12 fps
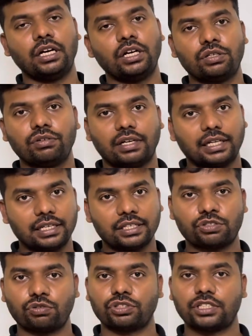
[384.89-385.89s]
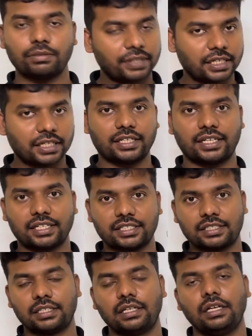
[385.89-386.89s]
to analyze social media
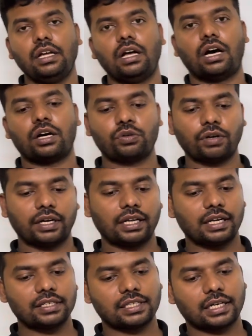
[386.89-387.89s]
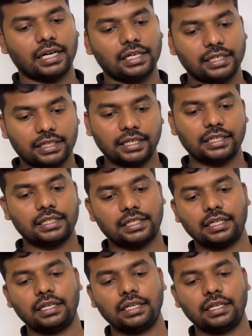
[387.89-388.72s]
texts, or to analyze the content,